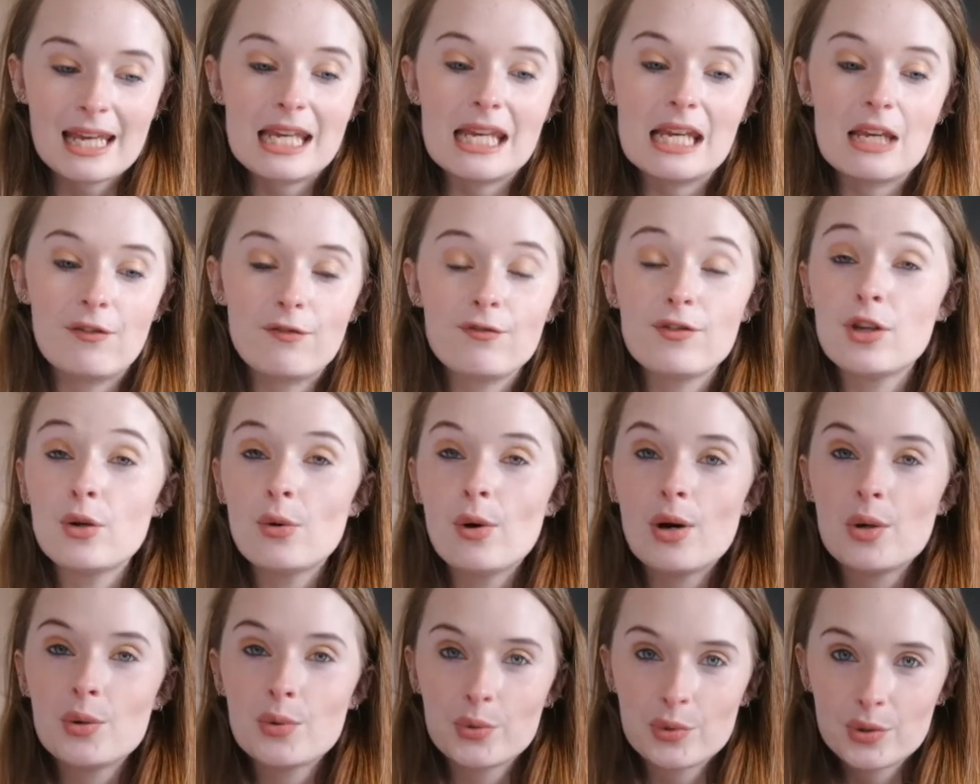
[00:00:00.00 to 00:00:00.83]
If you
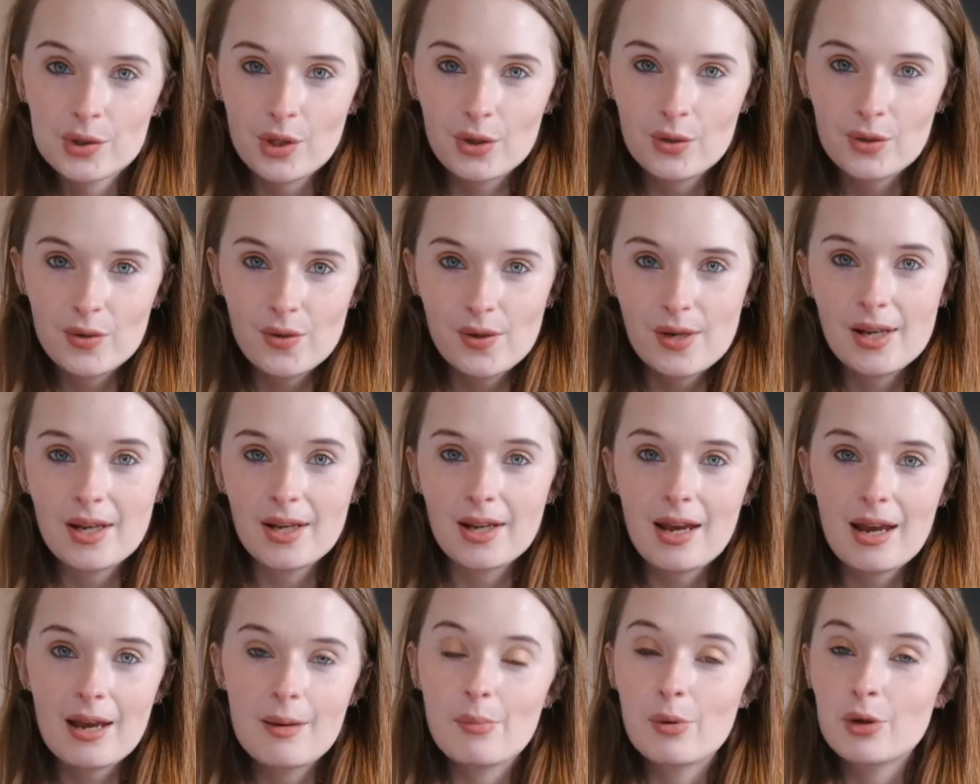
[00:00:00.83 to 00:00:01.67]
are also doing
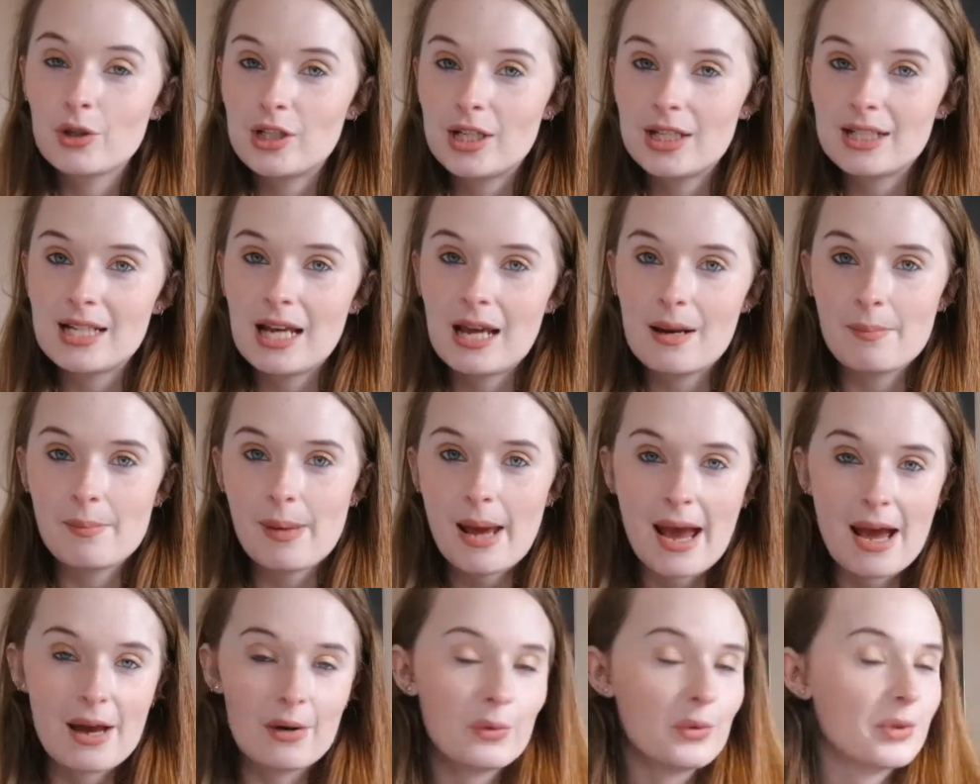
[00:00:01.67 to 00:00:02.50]
a Project 10
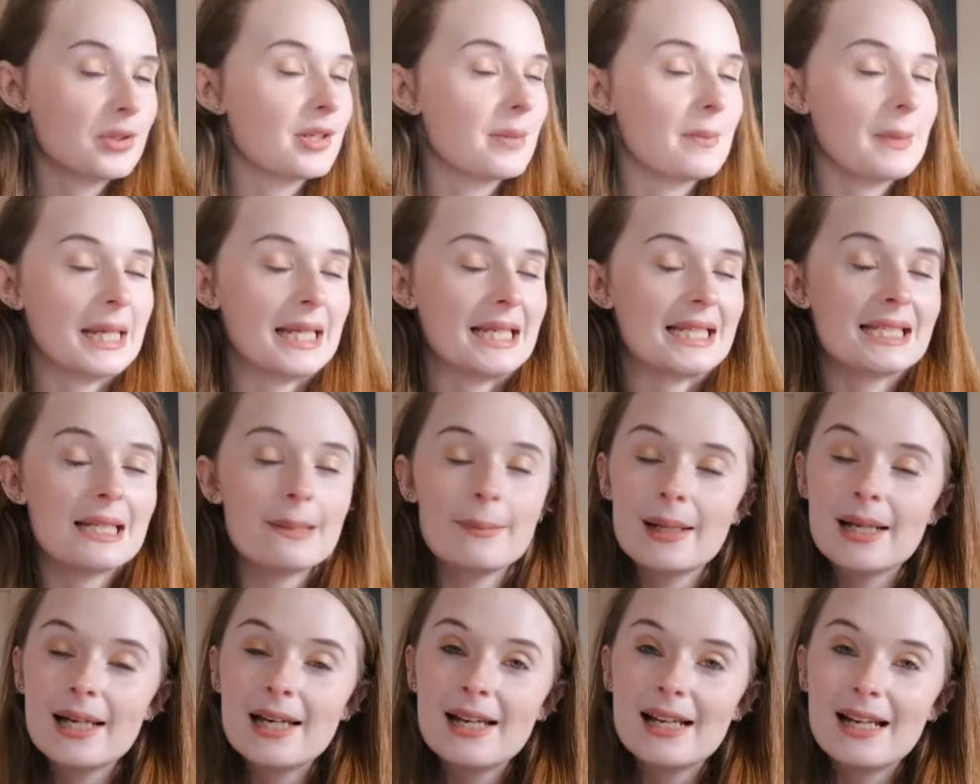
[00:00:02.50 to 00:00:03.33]
Pan or something
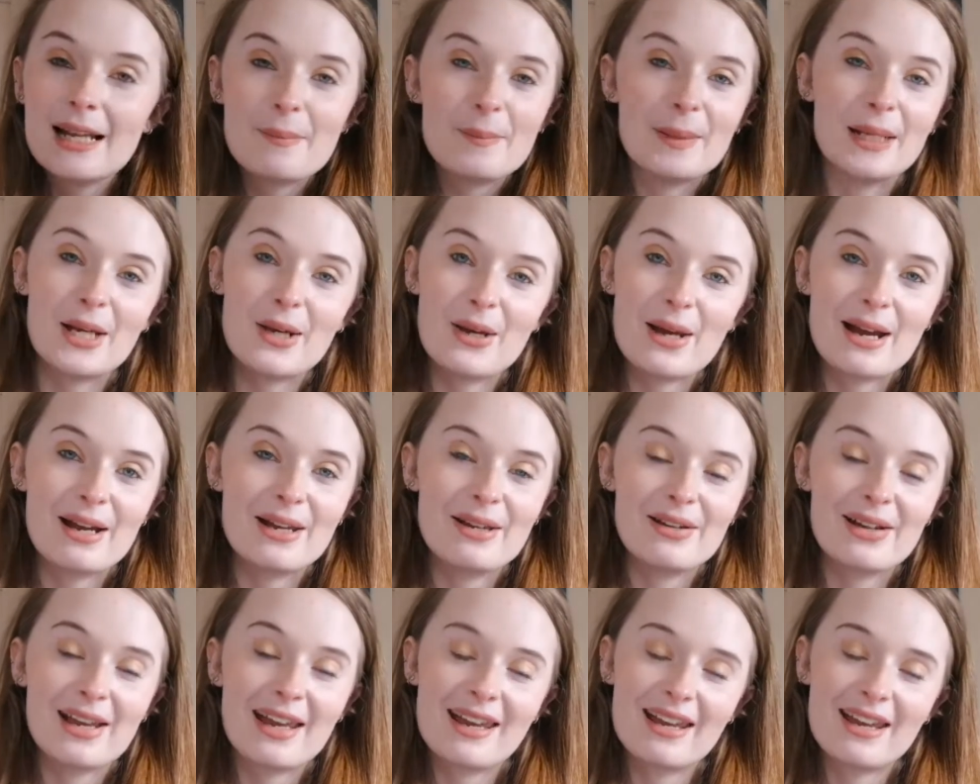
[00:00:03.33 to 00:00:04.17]
similar, let me know how
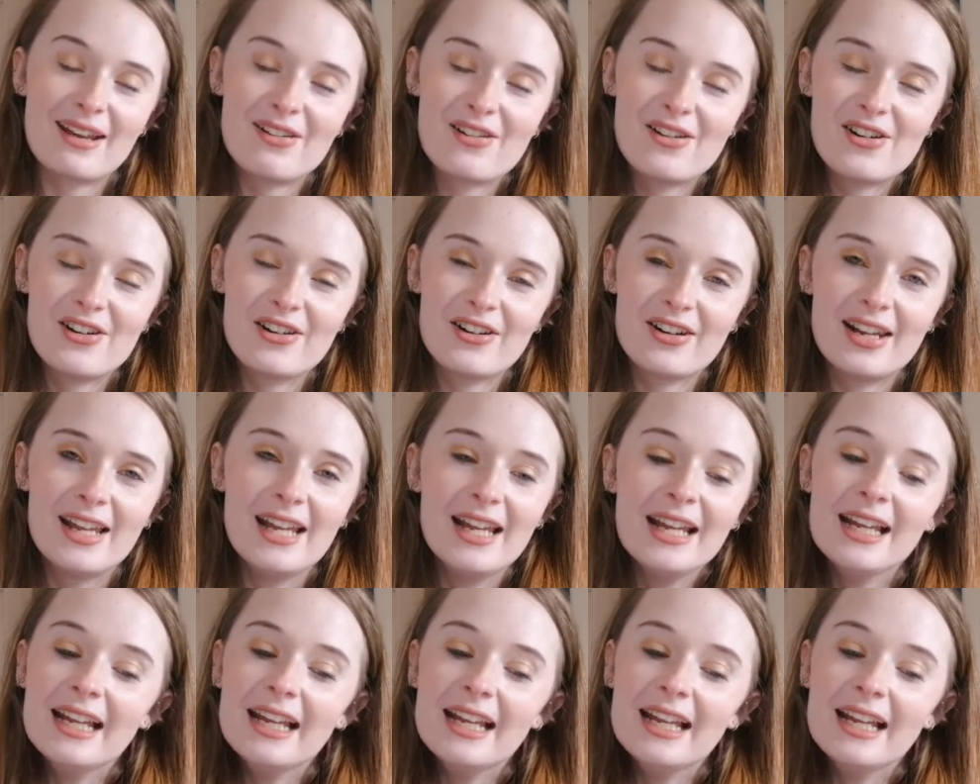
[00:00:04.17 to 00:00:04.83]
you're getting on.